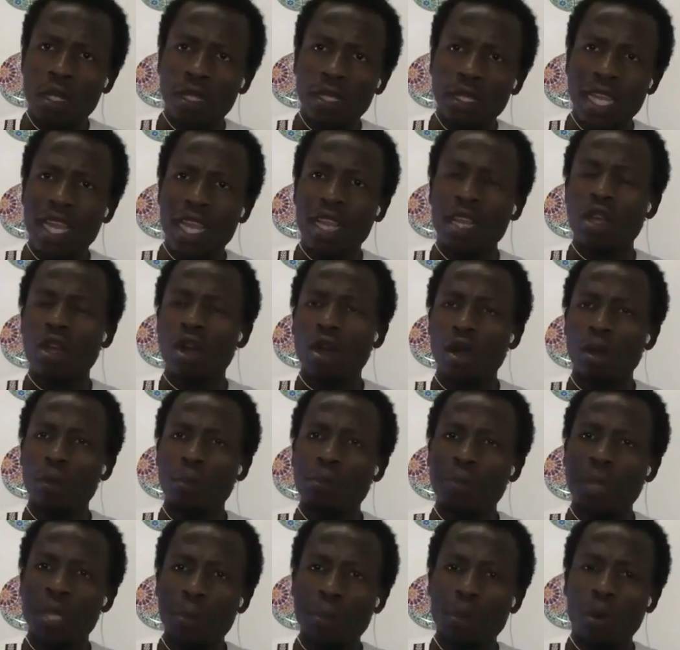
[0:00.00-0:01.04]
they call
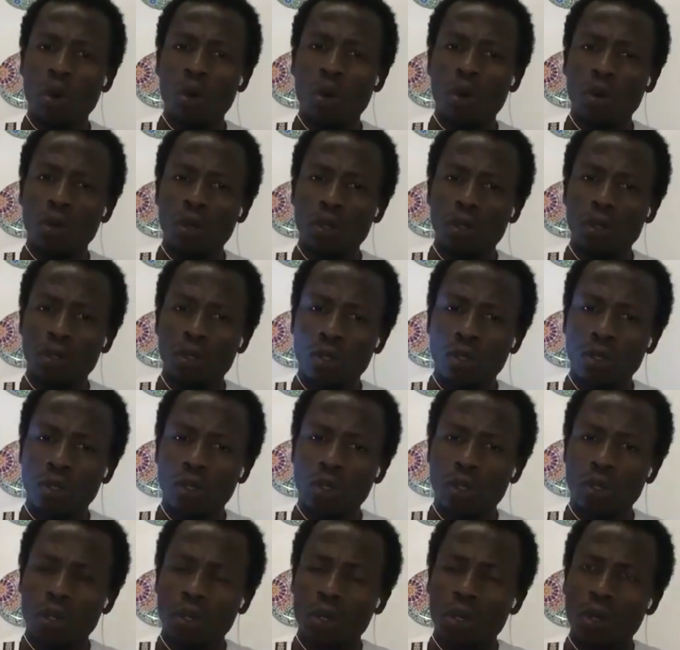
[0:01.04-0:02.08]
people
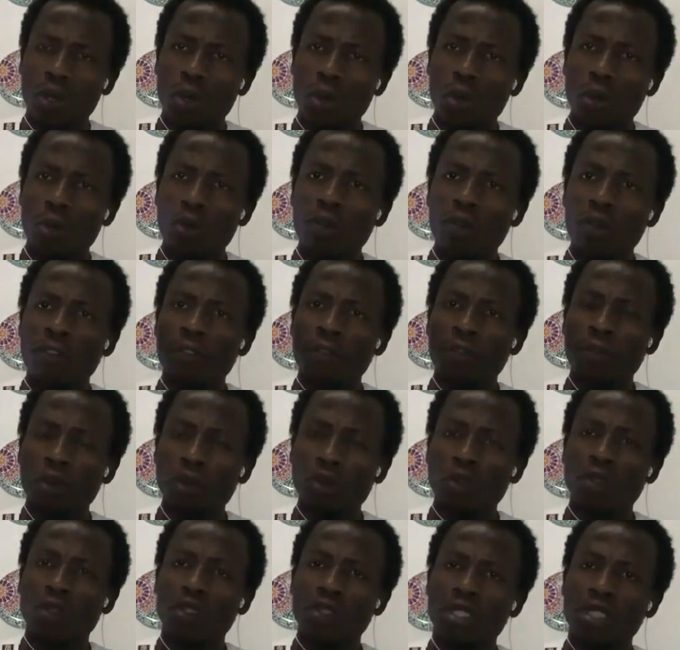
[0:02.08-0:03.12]
who
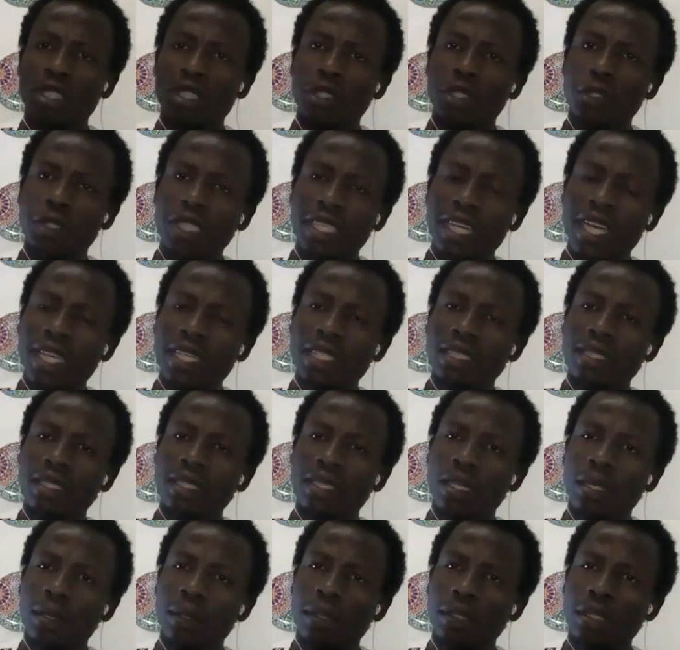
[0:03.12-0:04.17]
fought during
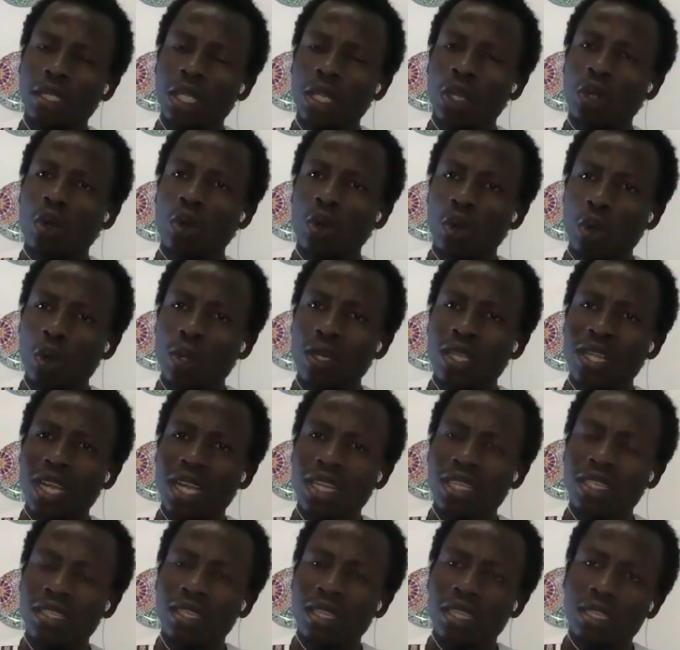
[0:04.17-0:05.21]
the
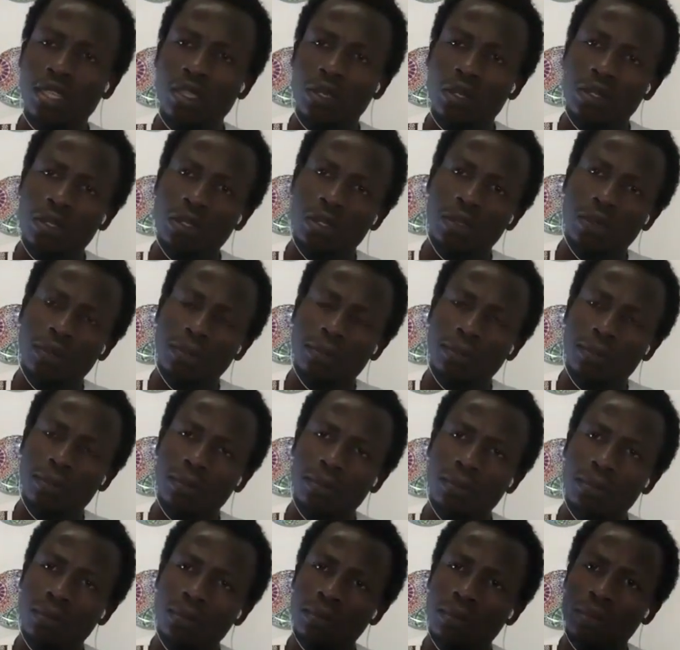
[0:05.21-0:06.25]
colonialization,
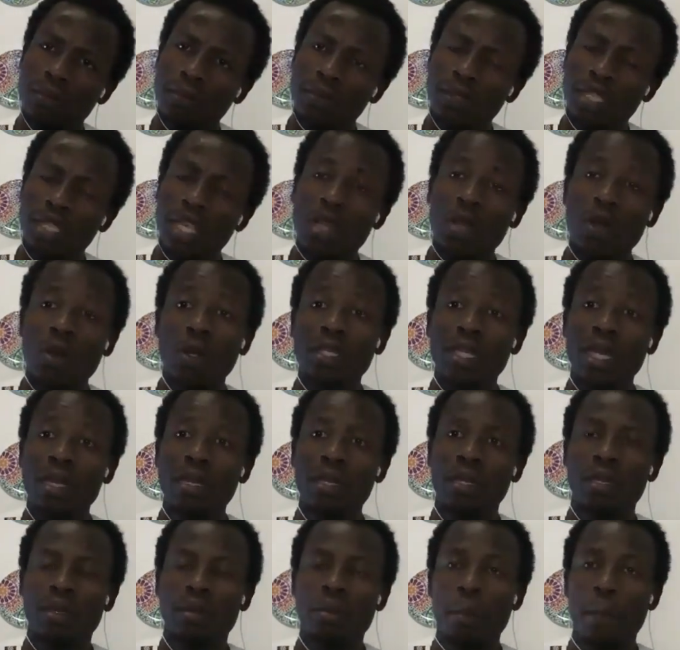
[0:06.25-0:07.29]
they call
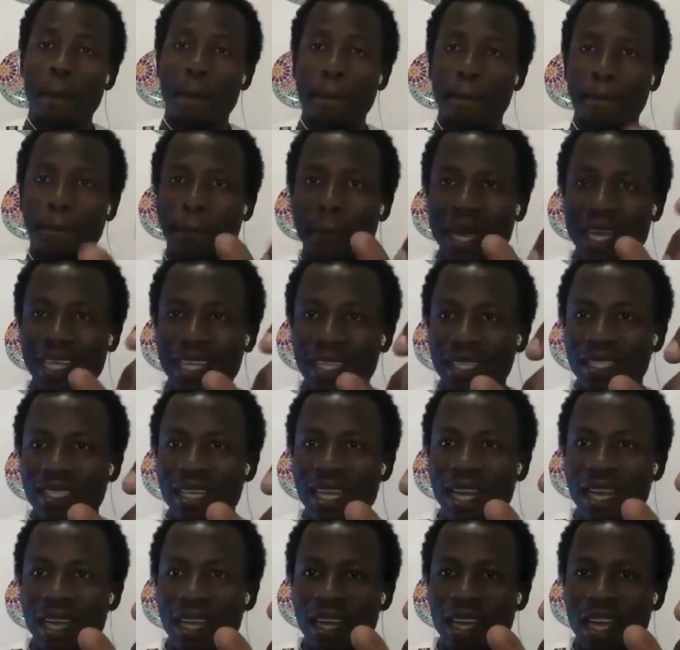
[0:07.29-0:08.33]
them
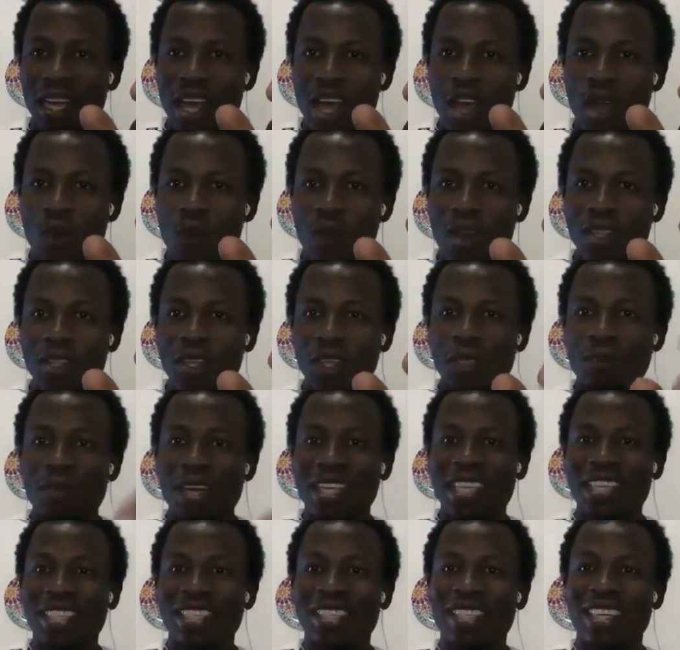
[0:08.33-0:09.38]
Makiza. What does
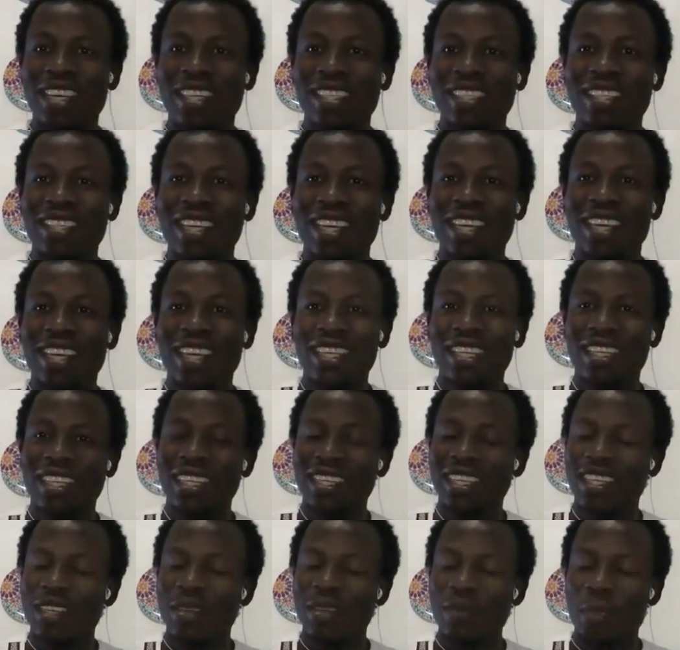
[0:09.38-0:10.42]
Makiza say?
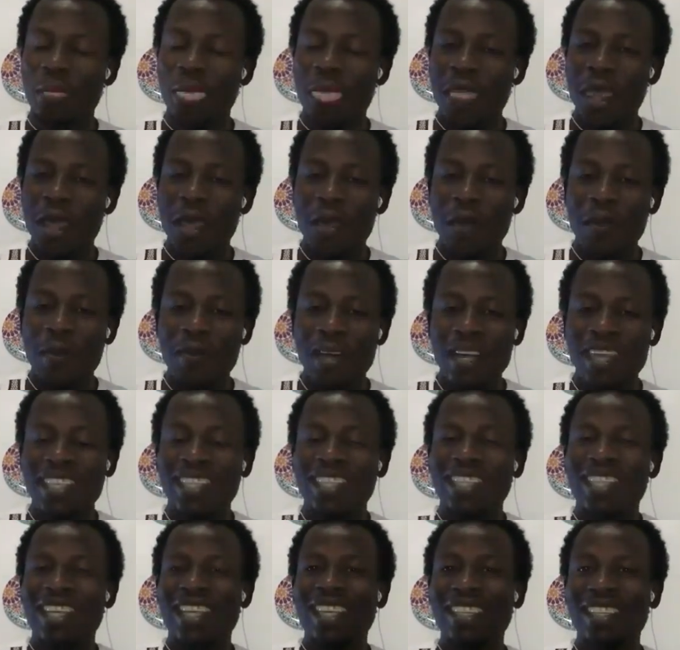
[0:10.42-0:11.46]

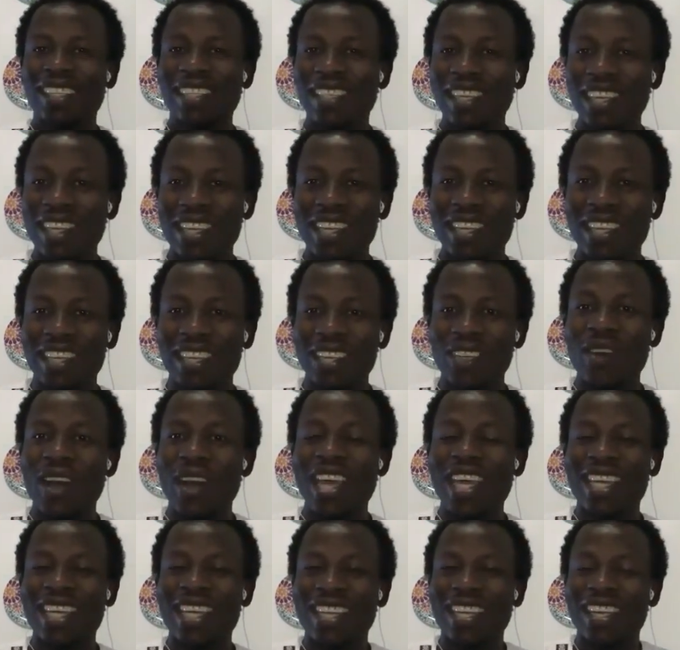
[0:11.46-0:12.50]
Makiza say you are
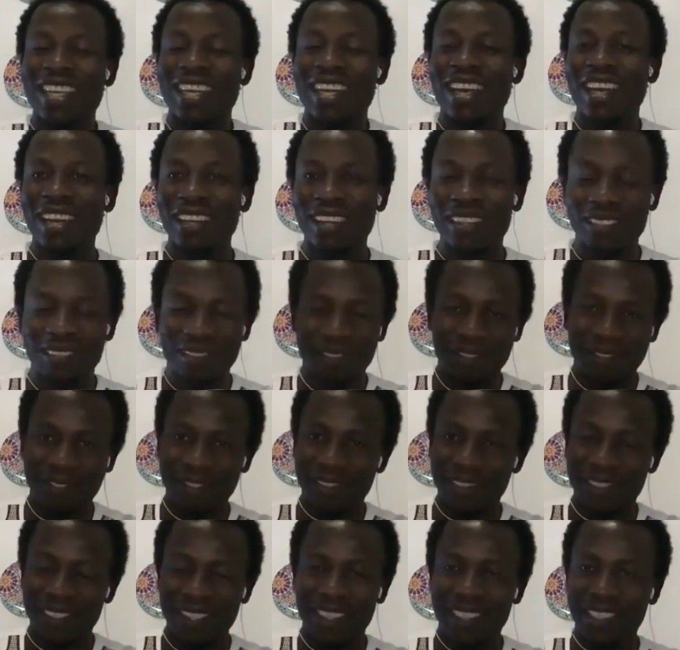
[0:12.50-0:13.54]
a killer,
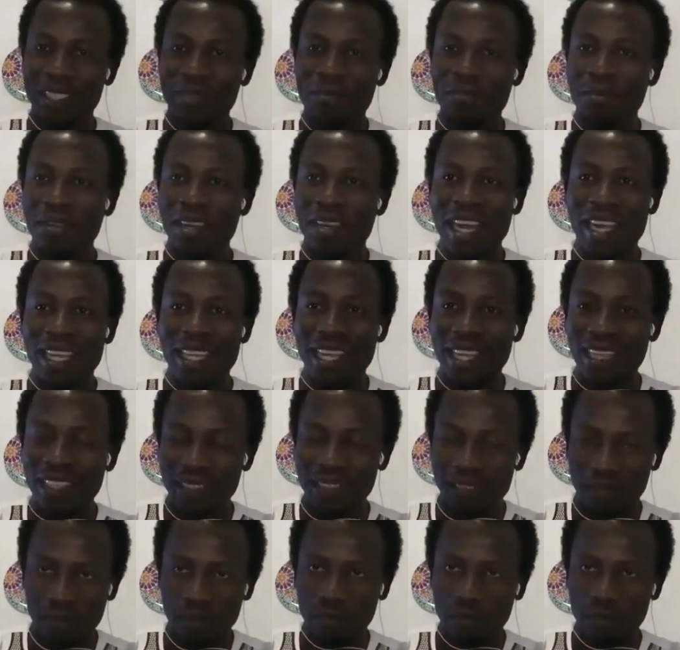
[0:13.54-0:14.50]
simply like that.